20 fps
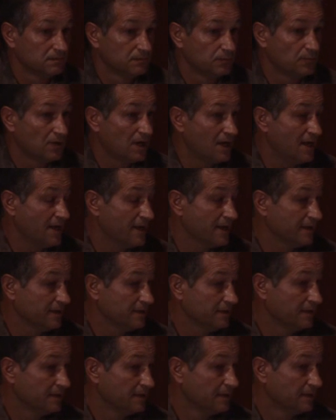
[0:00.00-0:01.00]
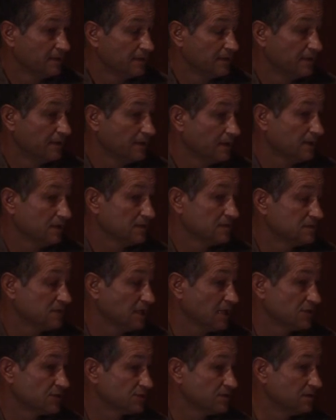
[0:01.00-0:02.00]
why there is
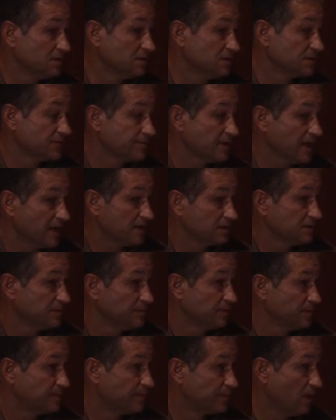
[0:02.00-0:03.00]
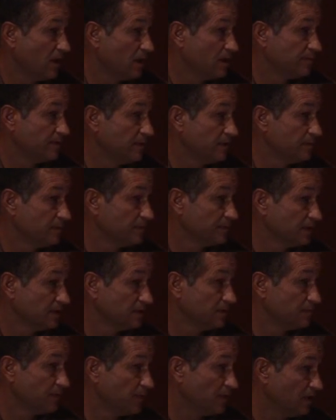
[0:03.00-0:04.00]
such an intractable problem
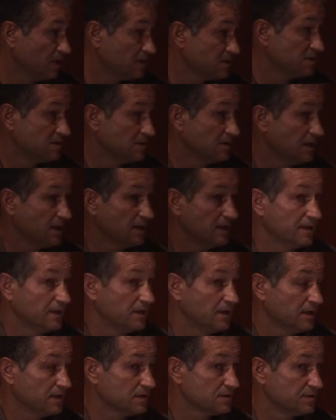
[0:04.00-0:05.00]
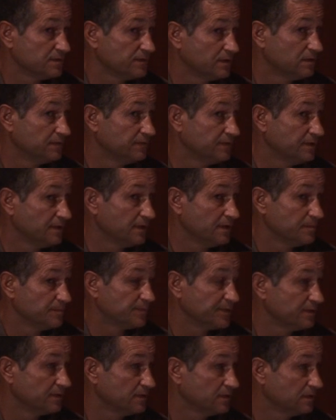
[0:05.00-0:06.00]
in Bosnia and Herzegovina in
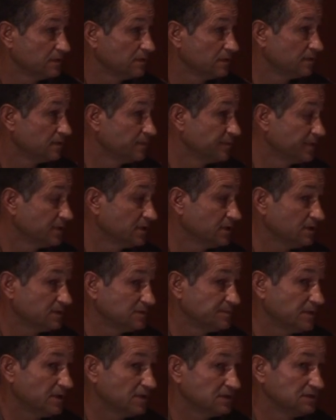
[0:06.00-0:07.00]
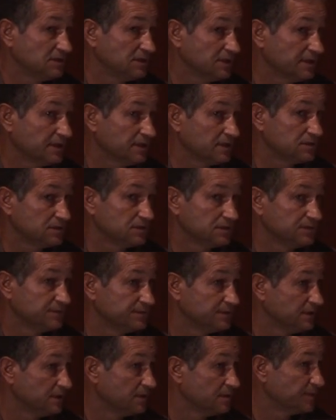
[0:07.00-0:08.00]
particular. Because Bosnia and
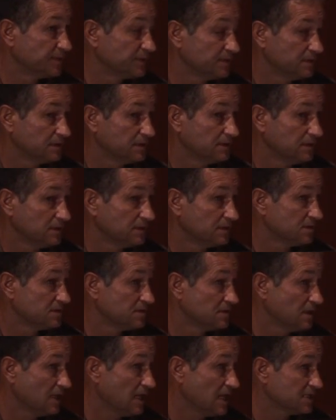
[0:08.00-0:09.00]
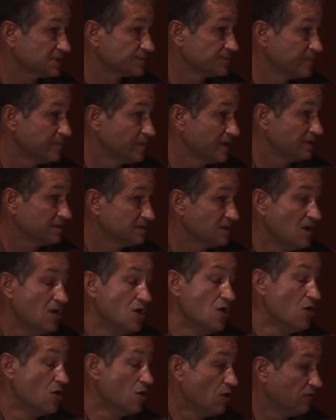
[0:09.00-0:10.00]
Herzegovina in particular is the last remain
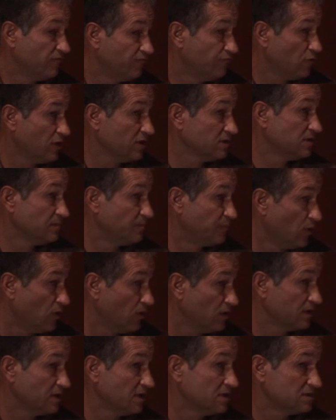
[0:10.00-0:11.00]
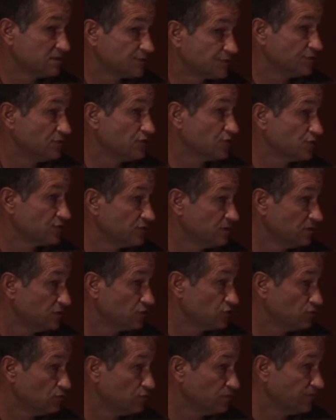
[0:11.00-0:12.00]
of what the Balkans traditionally
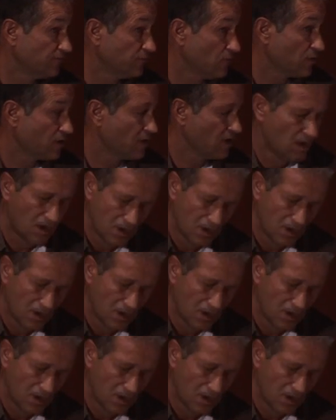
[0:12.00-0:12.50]
stood for.